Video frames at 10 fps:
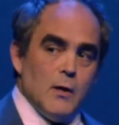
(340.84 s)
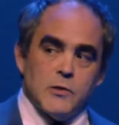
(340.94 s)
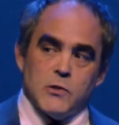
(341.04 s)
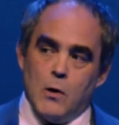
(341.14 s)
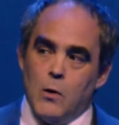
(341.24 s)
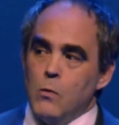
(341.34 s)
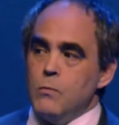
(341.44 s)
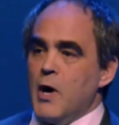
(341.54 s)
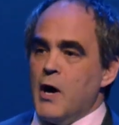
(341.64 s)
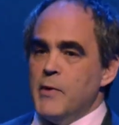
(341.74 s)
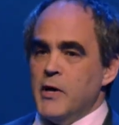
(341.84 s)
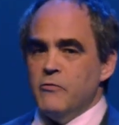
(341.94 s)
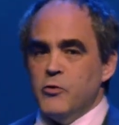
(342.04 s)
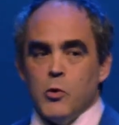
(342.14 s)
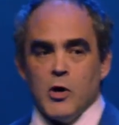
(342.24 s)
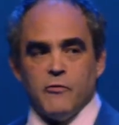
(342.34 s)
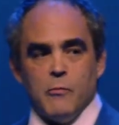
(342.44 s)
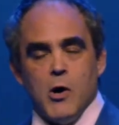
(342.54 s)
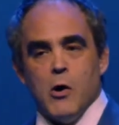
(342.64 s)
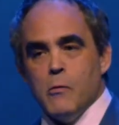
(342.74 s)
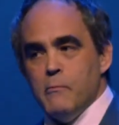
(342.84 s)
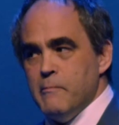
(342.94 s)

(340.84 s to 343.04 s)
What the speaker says: So, how many of you work from home?